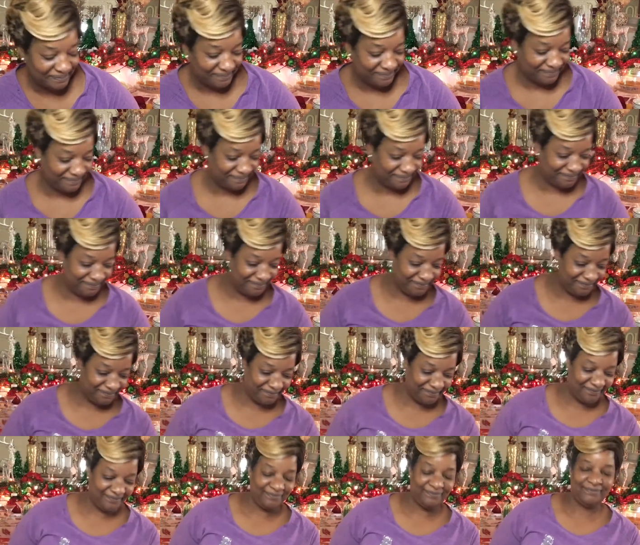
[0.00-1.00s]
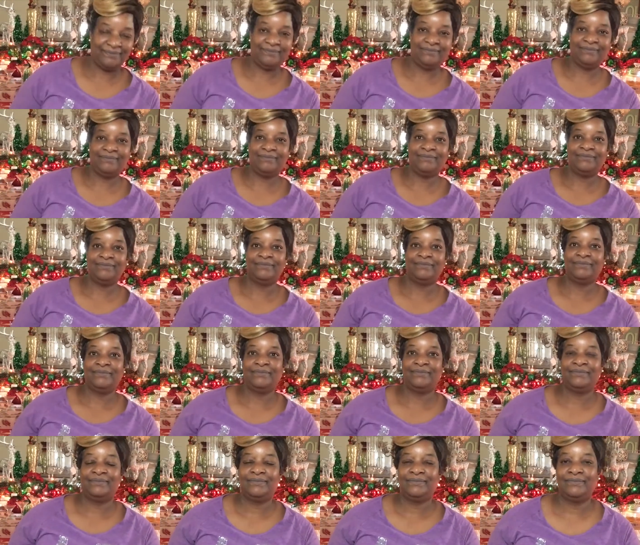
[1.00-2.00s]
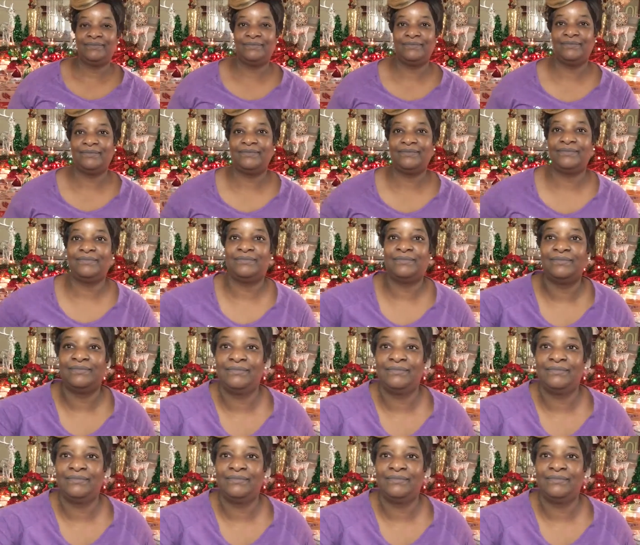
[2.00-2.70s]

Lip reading: (no one is talking)